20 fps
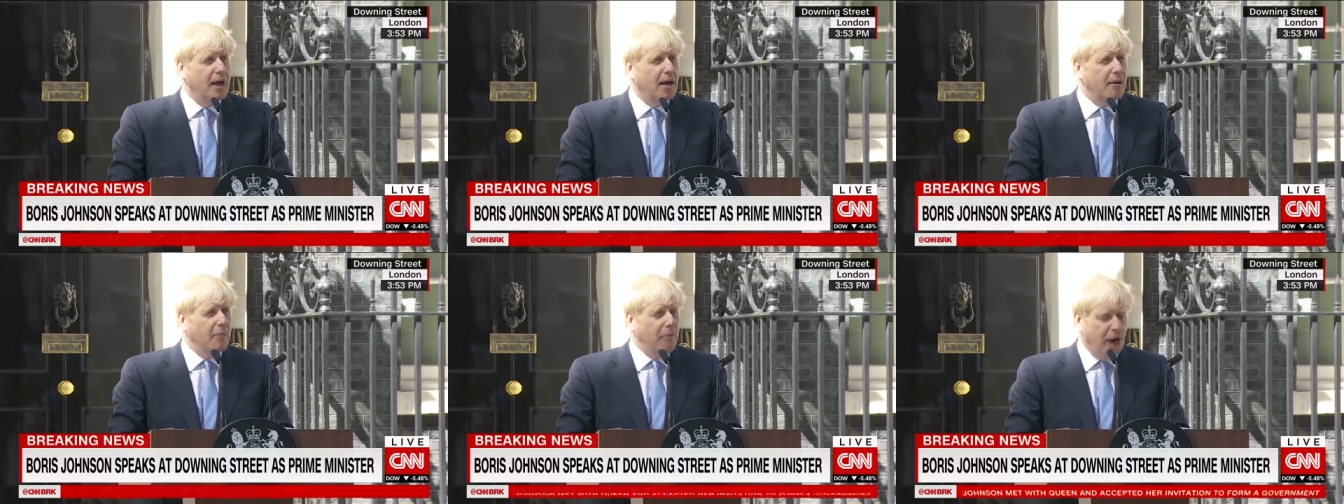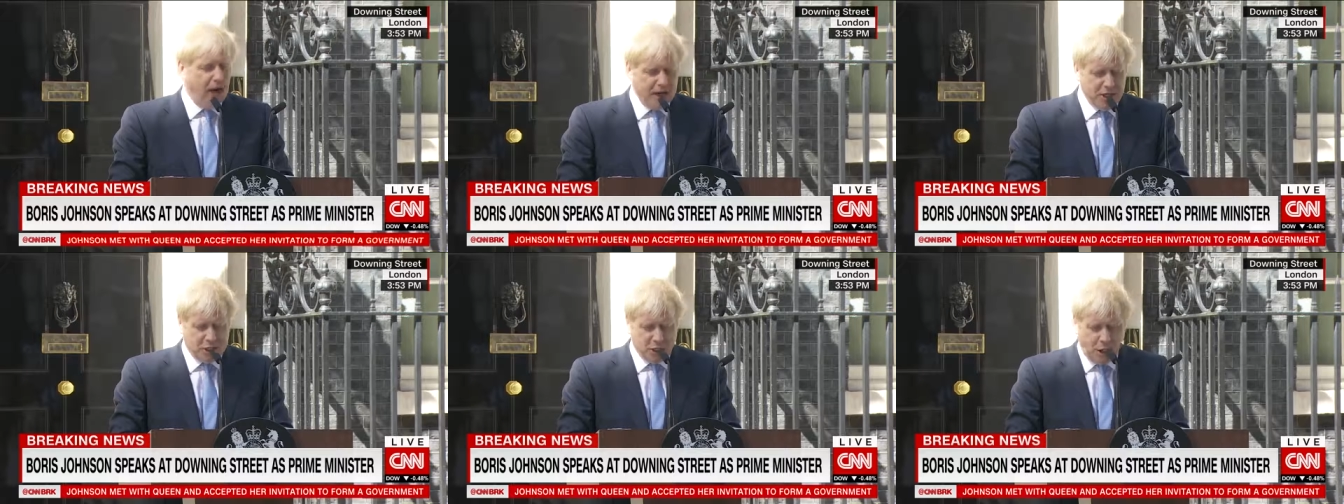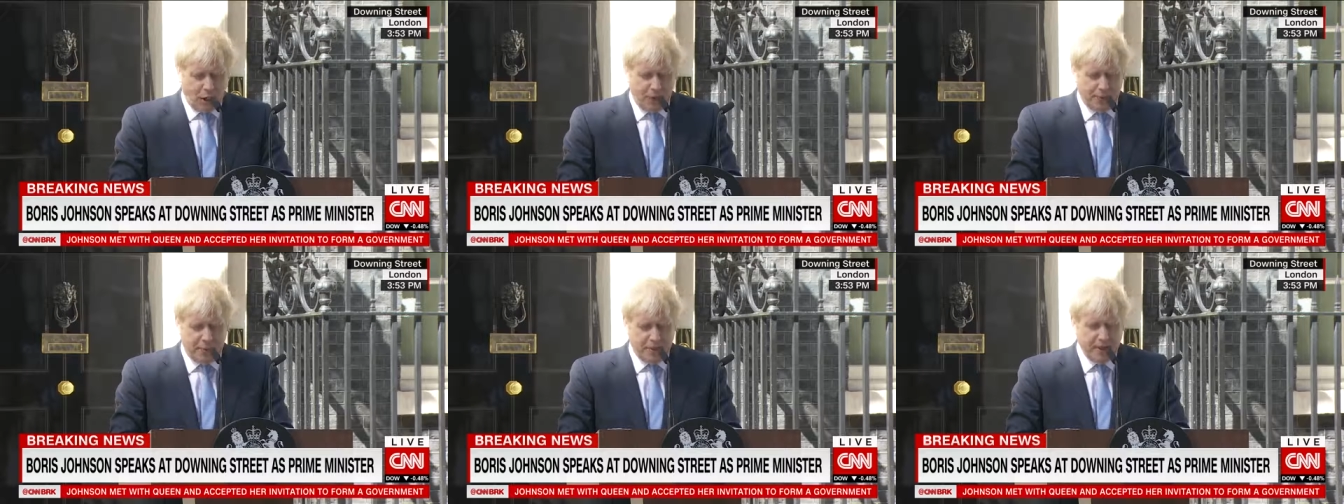My
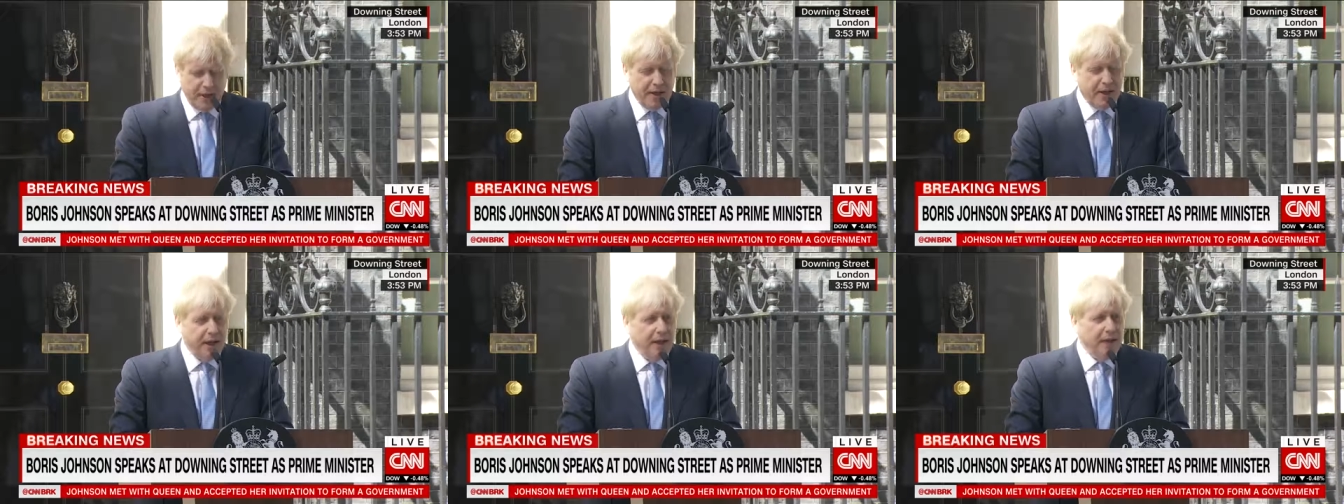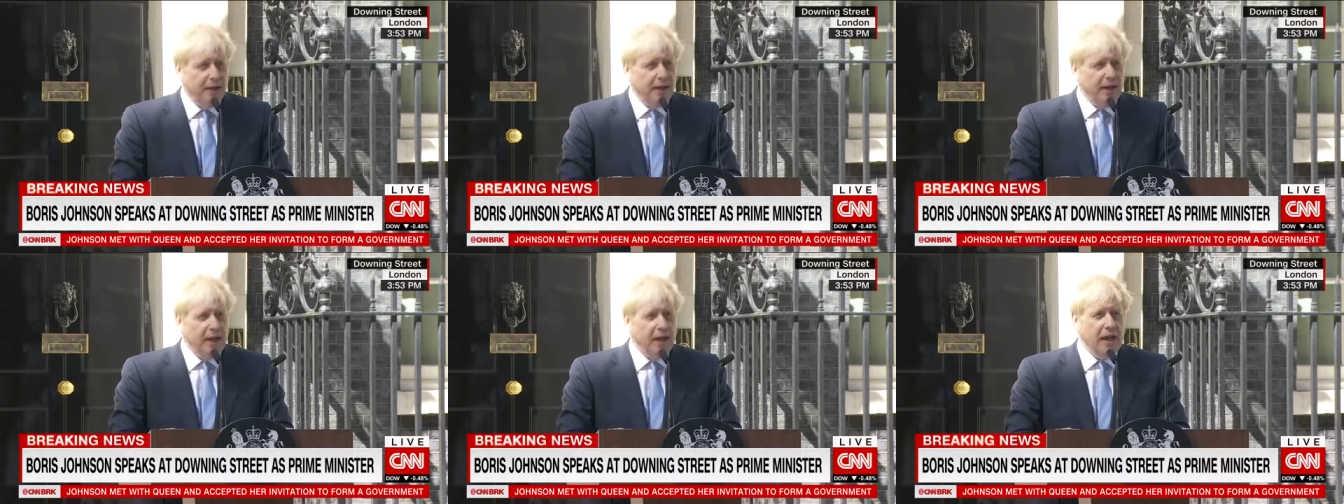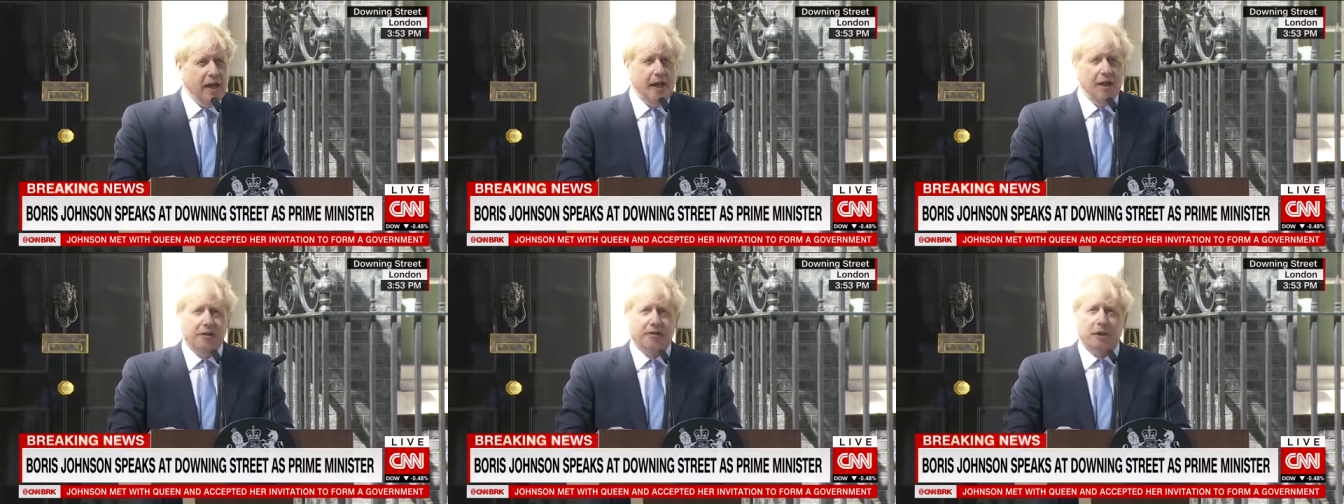job
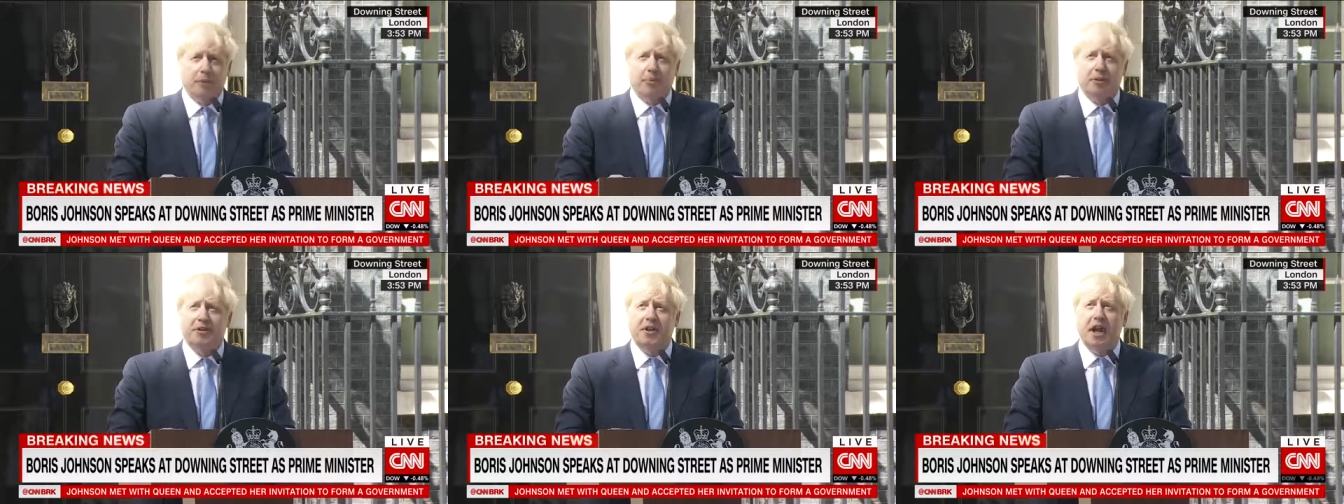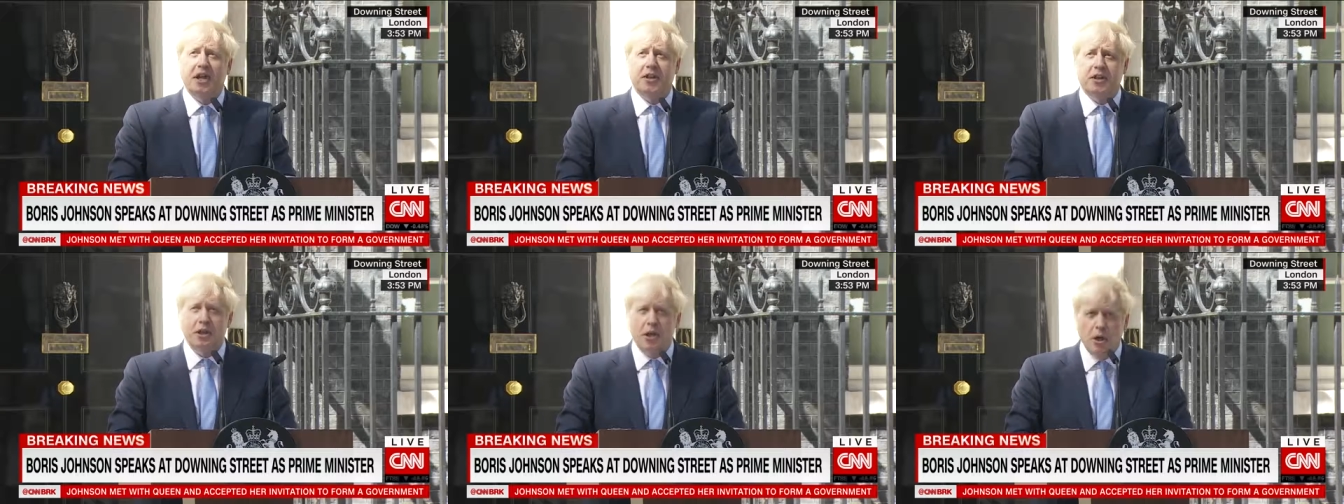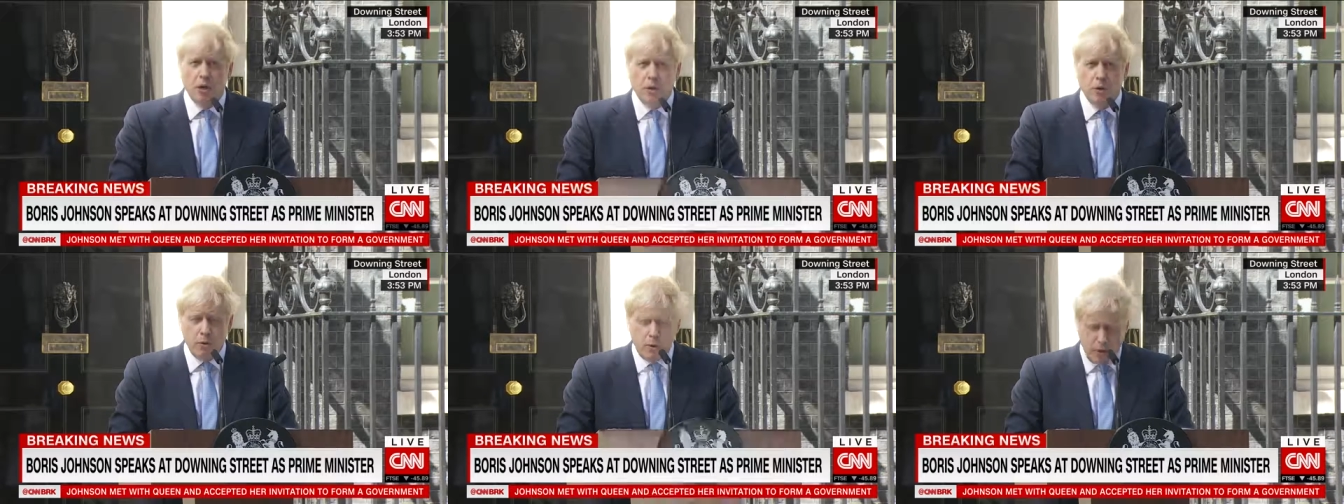is to protect
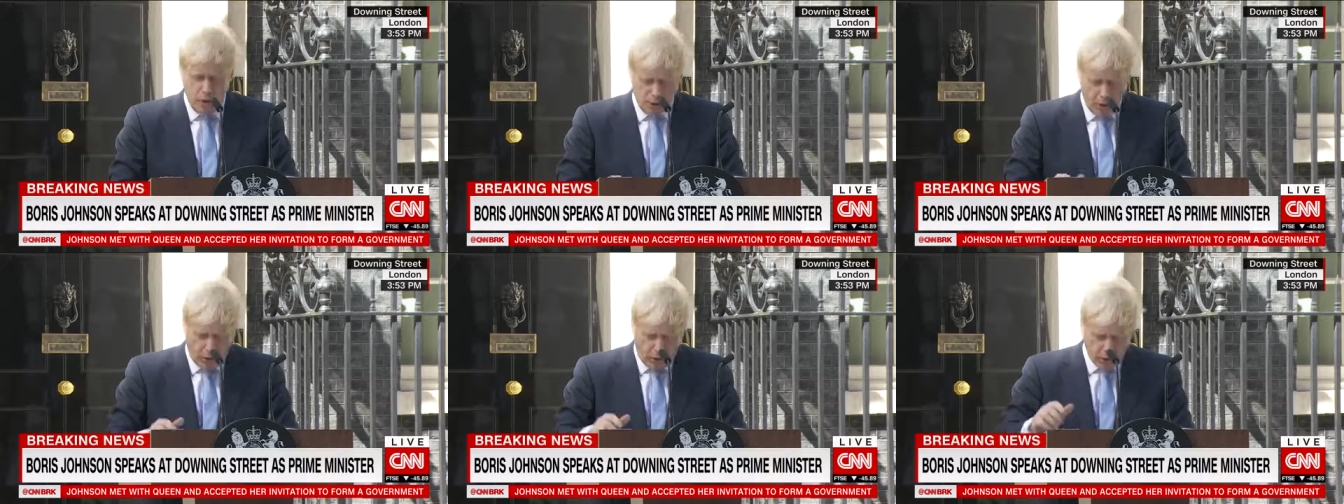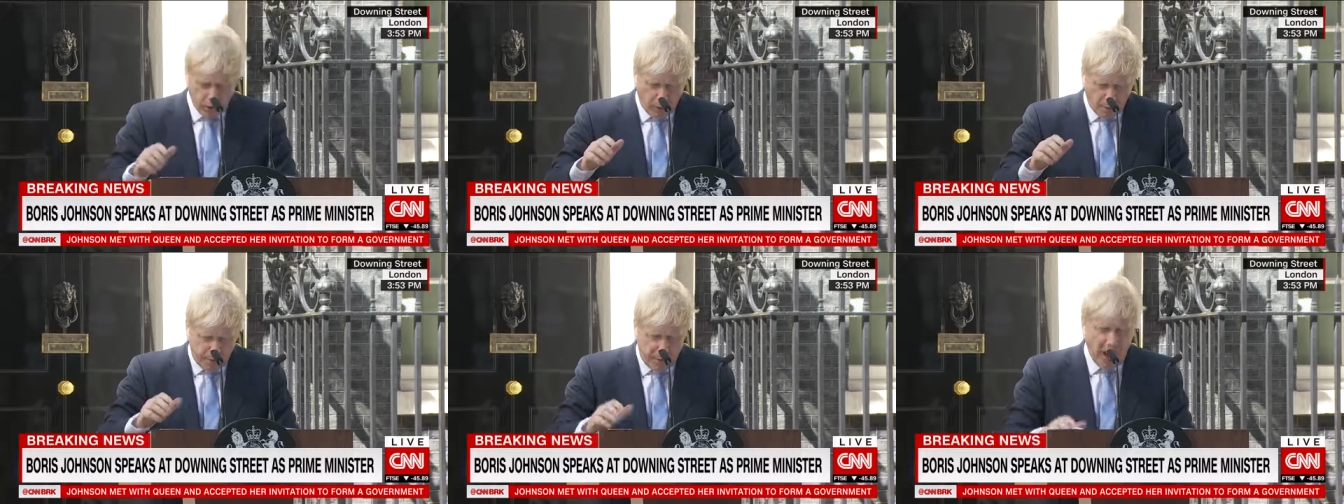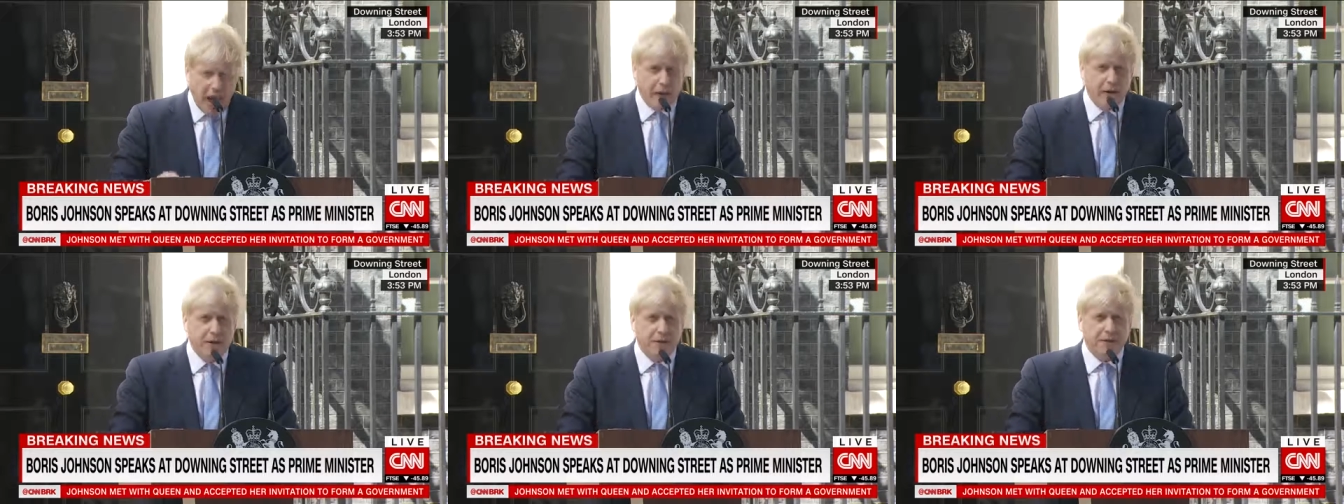you or your
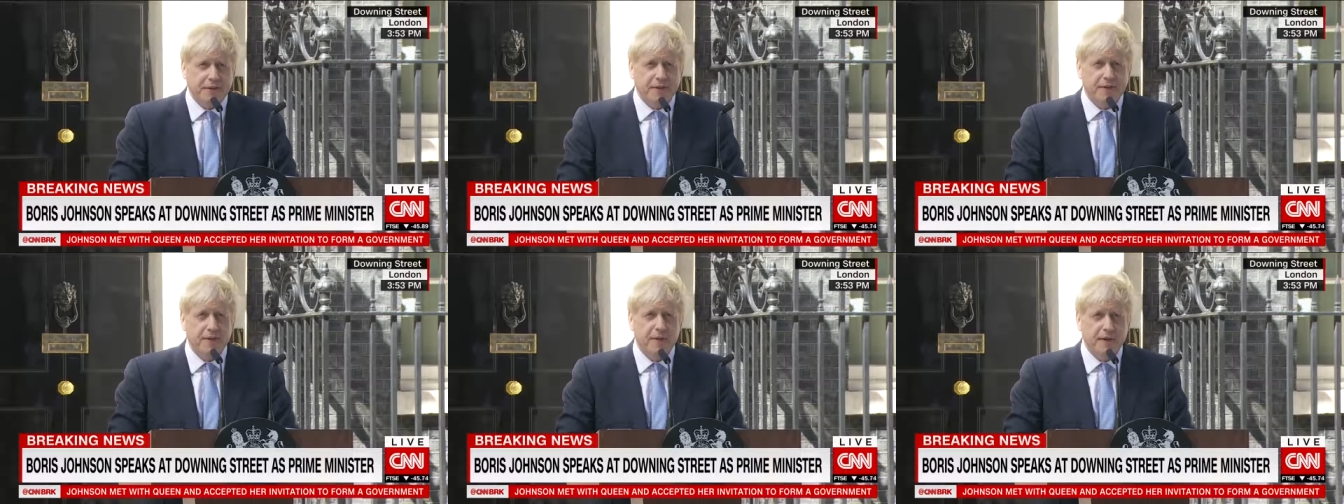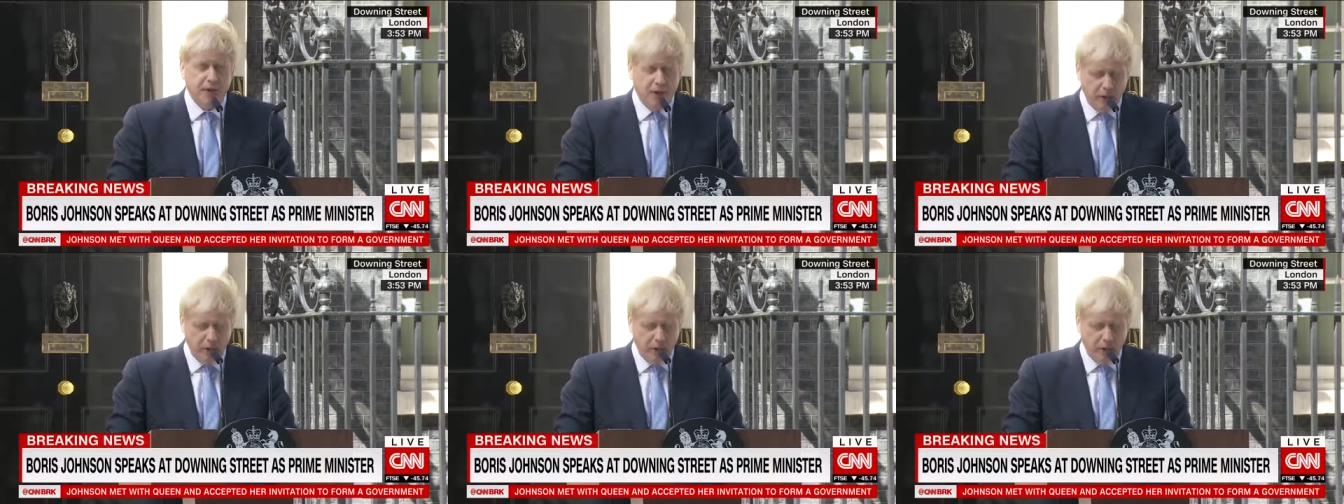parents